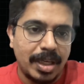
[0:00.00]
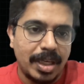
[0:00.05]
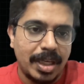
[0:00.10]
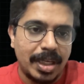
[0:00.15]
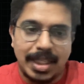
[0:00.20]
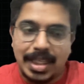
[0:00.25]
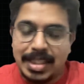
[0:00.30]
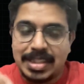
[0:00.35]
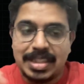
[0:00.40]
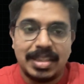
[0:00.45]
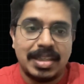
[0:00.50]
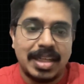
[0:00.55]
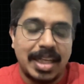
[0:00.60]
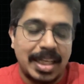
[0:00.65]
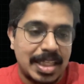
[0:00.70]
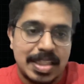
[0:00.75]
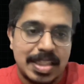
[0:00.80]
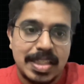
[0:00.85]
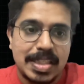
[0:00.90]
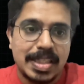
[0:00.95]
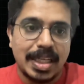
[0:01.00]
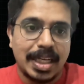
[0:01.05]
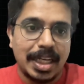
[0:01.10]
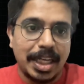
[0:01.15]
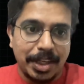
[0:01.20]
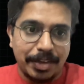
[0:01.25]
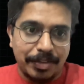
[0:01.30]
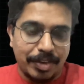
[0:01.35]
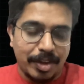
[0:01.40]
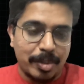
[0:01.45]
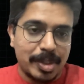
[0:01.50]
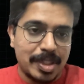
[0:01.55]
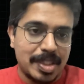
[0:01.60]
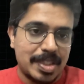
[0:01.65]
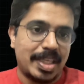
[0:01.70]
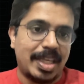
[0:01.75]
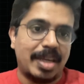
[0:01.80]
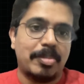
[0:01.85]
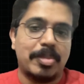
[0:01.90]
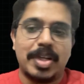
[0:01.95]
It doesn't necessarily have to be the
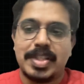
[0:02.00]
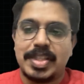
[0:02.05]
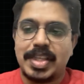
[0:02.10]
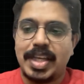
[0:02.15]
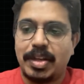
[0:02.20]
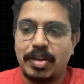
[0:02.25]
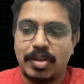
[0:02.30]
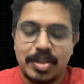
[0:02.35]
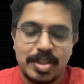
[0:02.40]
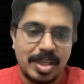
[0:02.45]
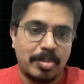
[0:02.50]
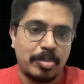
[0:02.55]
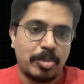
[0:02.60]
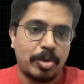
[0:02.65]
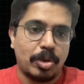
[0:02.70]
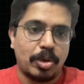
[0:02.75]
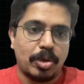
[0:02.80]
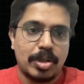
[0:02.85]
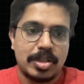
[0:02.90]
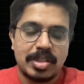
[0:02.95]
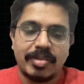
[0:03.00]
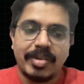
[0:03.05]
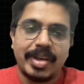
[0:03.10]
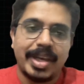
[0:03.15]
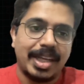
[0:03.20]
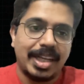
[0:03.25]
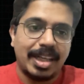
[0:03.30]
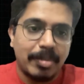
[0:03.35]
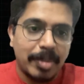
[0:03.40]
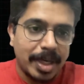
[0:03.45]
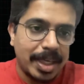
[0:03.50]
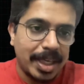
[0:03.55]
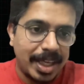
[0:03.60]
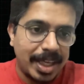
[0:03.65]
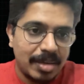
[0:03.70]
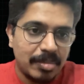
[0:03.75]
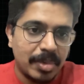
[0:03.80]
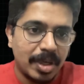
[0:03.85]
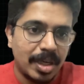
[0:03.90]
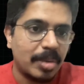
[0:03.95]
same design or the same protocol server. Anybody
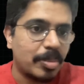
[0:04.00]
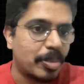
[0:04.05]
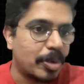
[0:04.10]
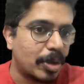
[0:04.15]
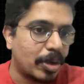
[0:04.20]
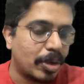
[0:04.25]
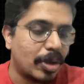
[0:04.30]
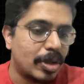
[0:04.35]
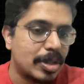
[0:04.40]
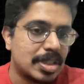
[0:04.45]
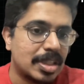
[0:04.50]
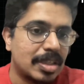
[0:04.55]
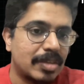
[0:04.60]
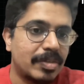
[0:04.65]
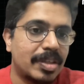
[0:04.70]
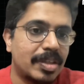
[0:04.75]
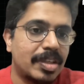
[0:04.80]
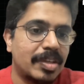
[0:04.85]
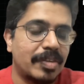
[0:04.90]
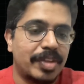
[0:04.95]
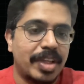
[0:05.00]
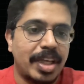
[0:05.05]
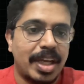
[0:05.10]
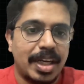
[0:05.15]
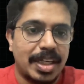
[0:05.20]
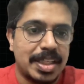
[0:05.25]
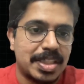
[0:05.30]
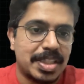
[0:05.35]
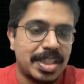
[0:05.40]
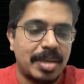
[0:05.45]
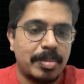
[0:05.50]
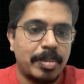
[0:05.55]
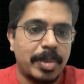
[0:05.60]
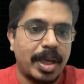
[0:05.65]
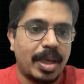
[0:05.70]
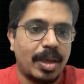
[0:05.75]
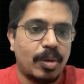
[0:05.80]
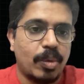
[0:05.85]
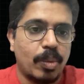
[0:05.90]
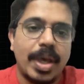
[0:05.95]
can build a protocol server if they understand
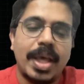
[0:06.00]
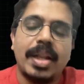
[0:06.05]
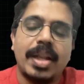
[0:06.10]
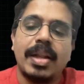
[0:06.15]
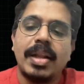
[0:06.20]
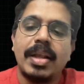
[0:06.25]
Beckn well.